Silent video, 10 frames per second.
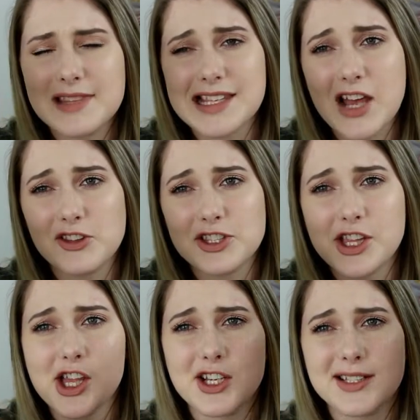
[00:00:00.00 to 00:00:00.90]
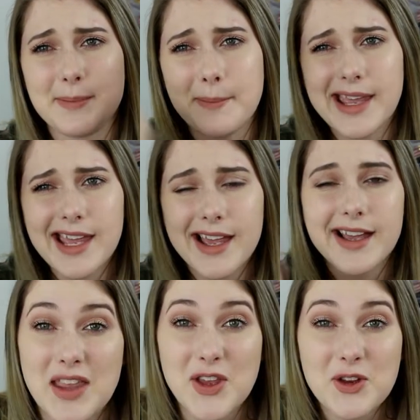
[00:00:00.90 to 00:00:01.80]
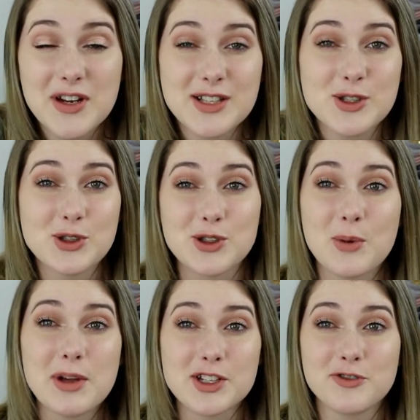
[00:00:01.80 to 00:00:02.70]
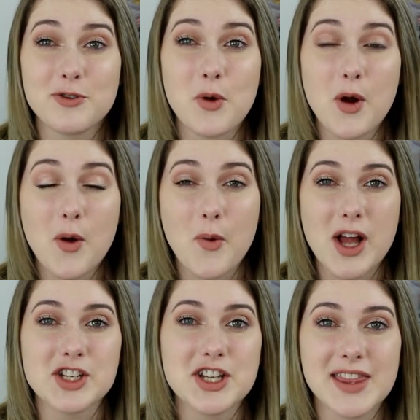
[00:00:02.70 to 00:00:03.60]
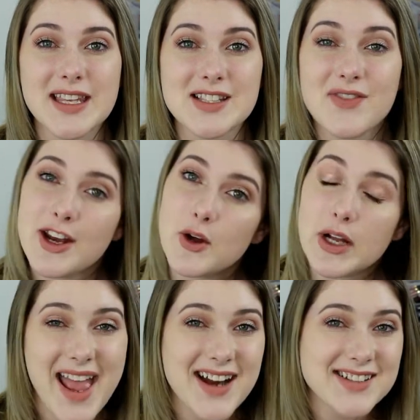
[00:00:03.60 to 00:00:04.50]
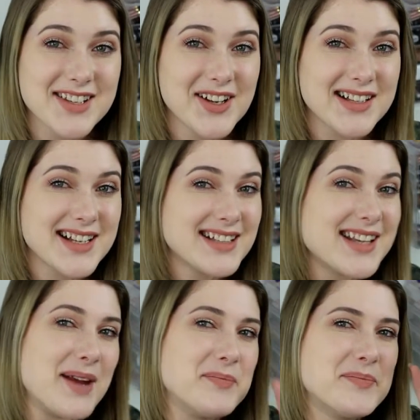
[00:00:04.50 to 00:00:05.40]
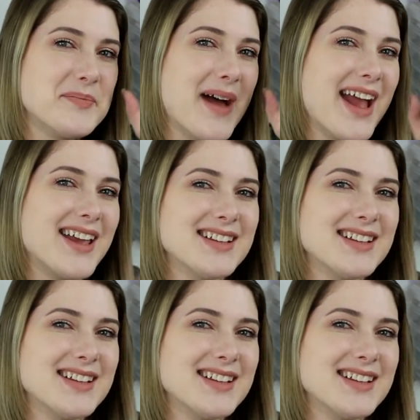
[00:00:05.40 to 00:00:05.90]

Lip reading: sounds good to me. Thank you guys so much for watching this video, and I'll see you guys next time. Bye.